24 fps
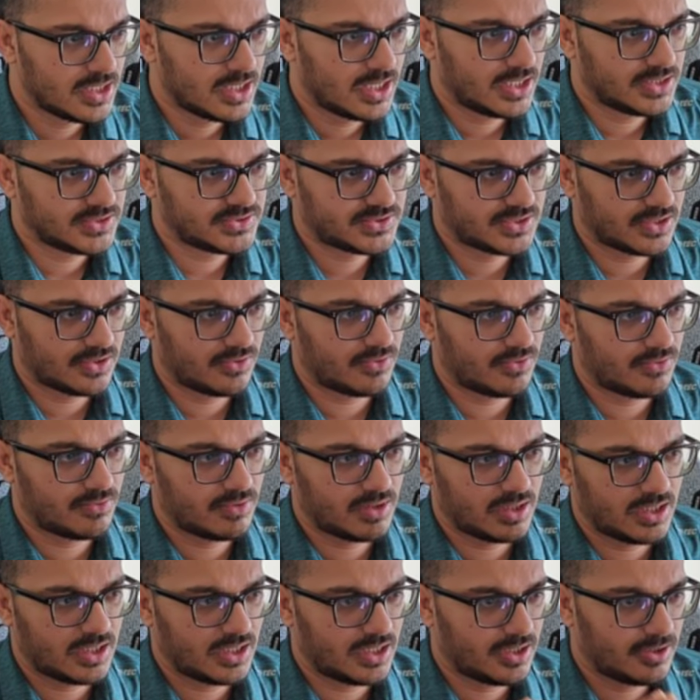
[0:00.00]

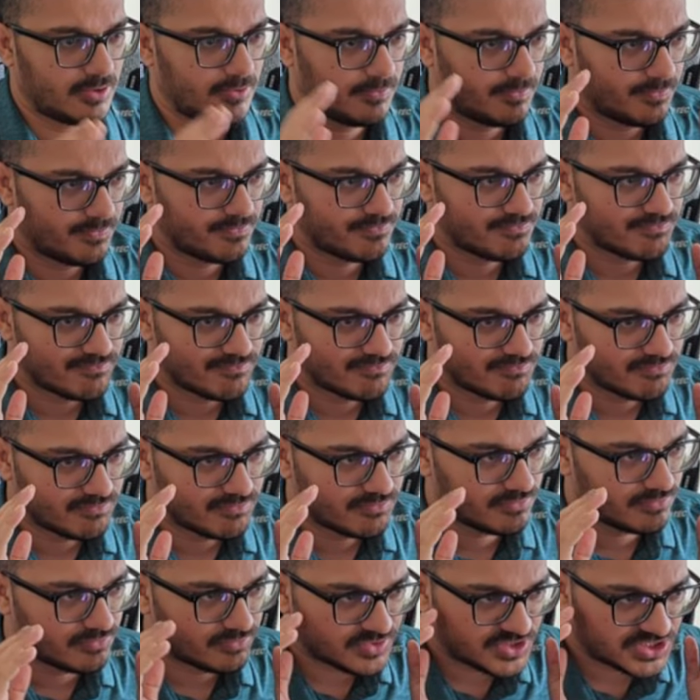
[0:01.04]
So
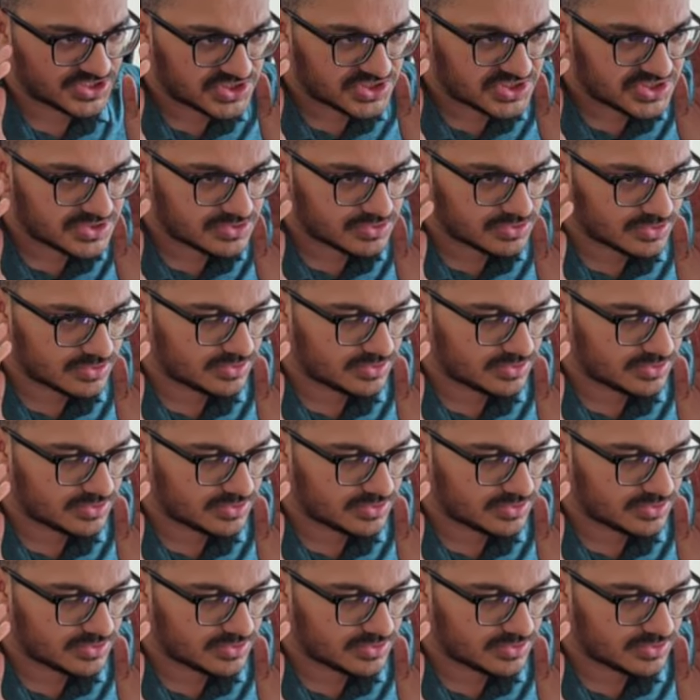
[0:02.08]
just